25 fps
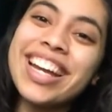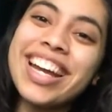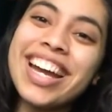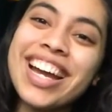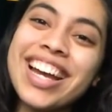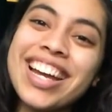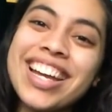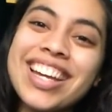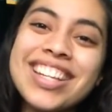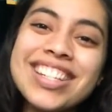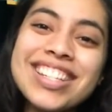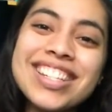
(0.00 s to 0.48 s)

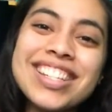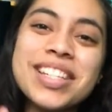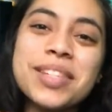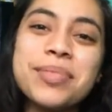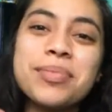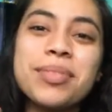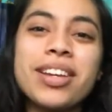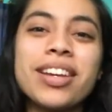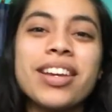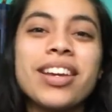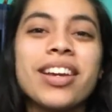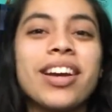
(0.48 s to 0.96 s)
guys, it's
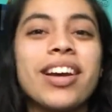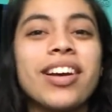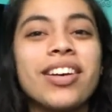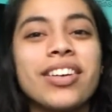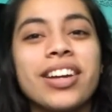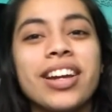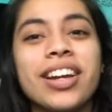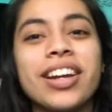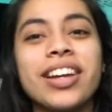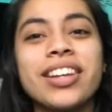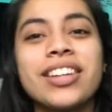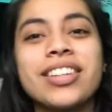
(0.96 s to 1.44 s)
me.
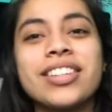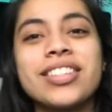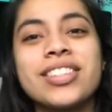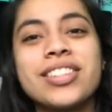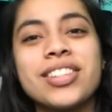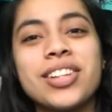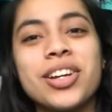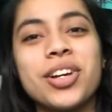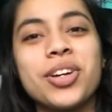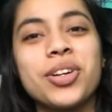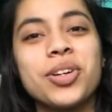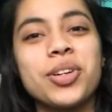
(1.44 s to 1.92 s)
Okay,
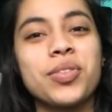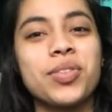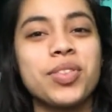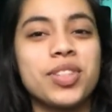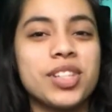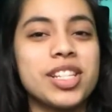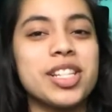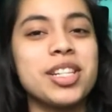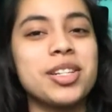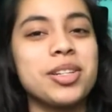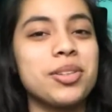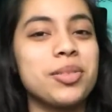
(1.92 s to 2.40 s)
so if
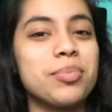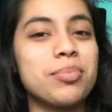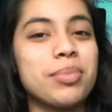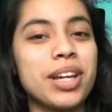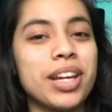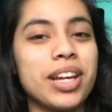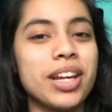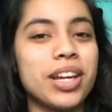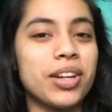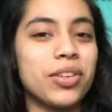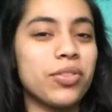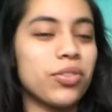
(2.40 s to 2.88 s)
you see
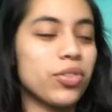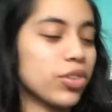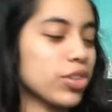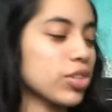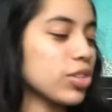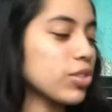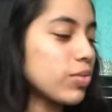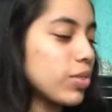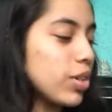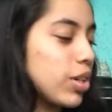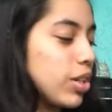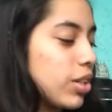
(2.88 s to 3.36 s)
my hand,
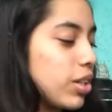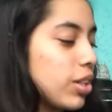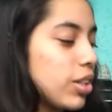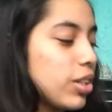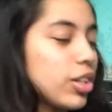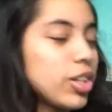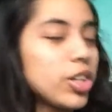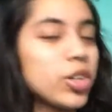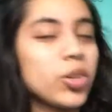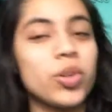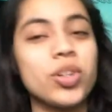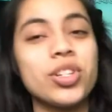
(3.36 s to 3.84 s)
first of all,
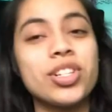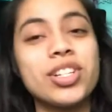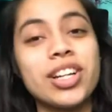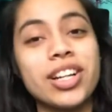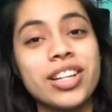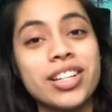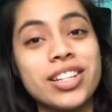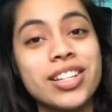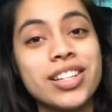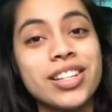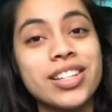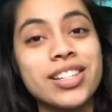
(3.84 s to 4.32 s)
reaching
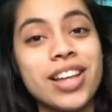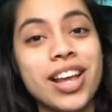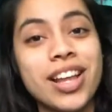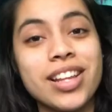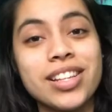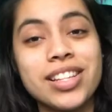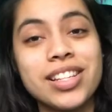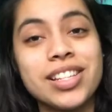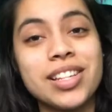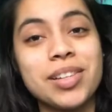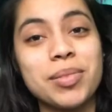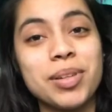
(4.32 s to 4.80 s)
out to the
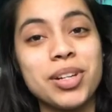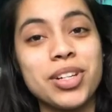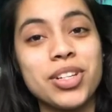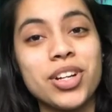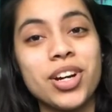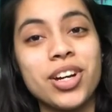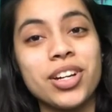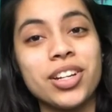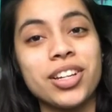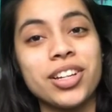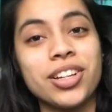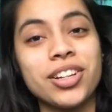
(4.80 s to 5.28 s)
sides because I have my
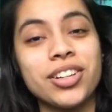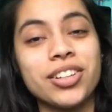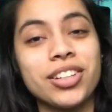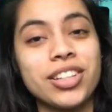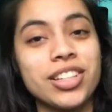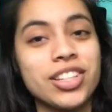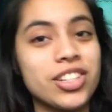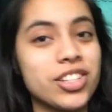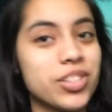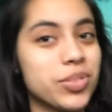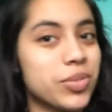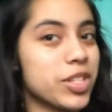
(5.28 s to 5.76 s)
dog here and
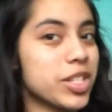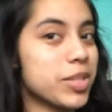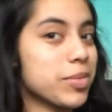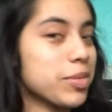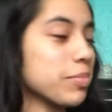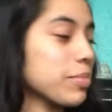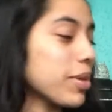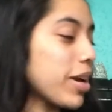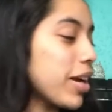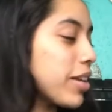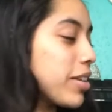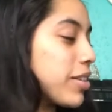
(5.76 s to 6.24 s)
he just wants to
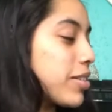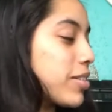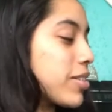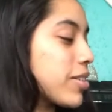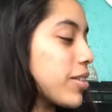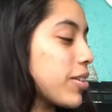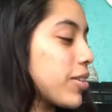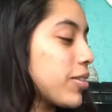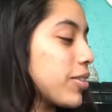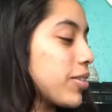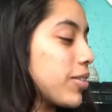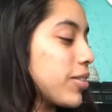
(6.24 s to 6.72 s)
be pet,
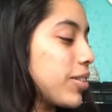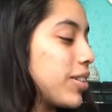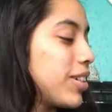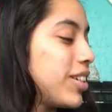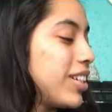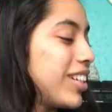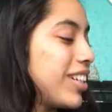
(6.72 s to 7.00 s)
so